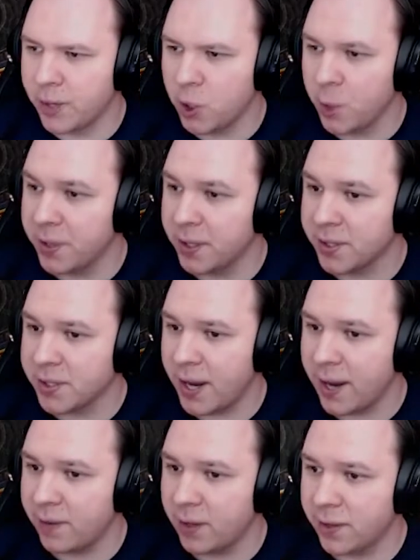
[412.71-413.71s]
Hope it doesn't
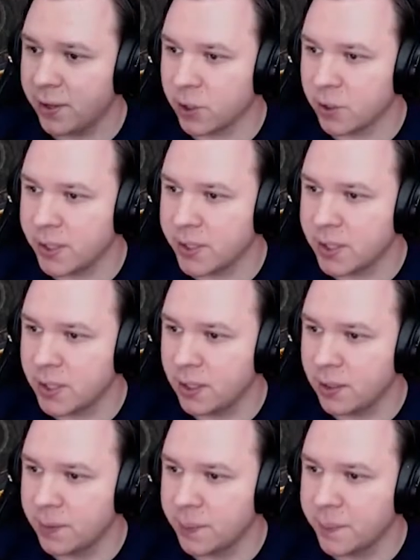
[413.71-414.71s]
have anything crazy here.
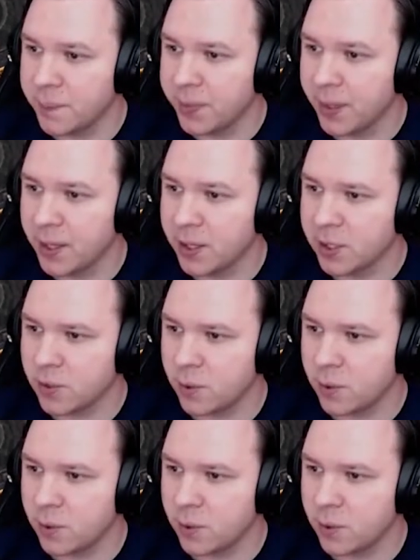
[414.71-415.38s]
So...